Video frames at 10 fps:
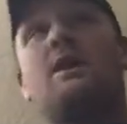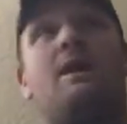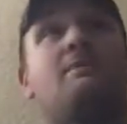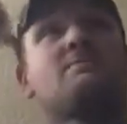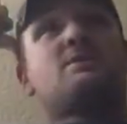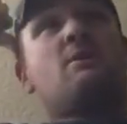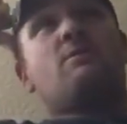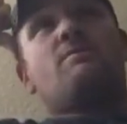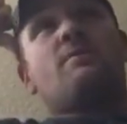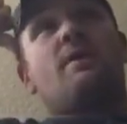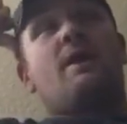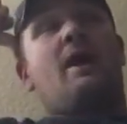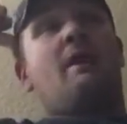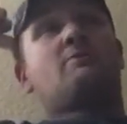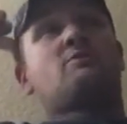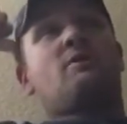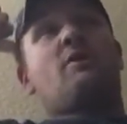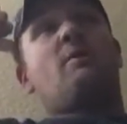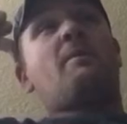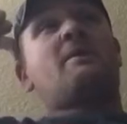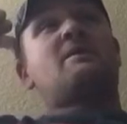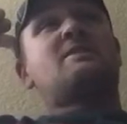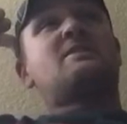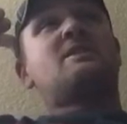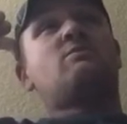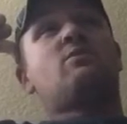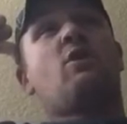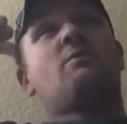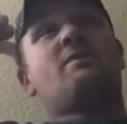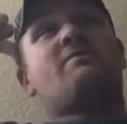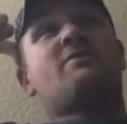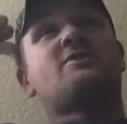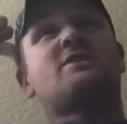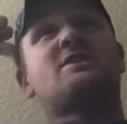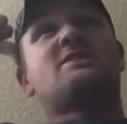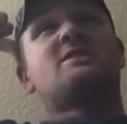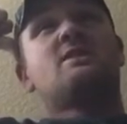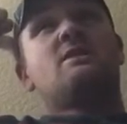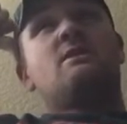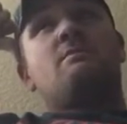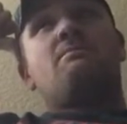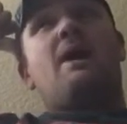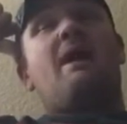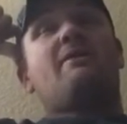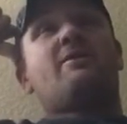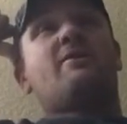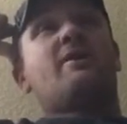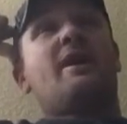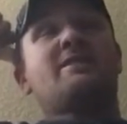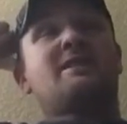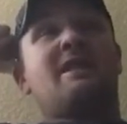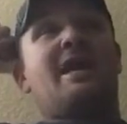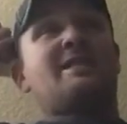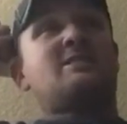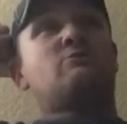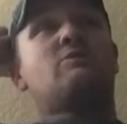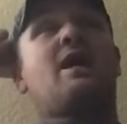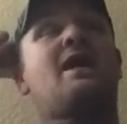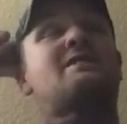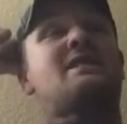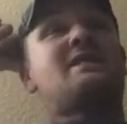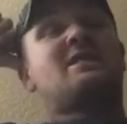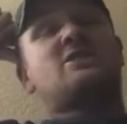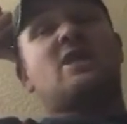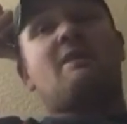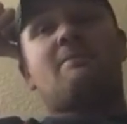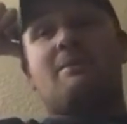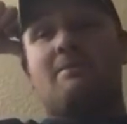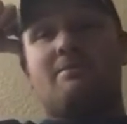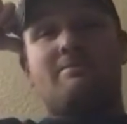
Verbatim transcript: Um, so uh, I was really hoping to see Roman versus Balor as the last two guys in the chamber.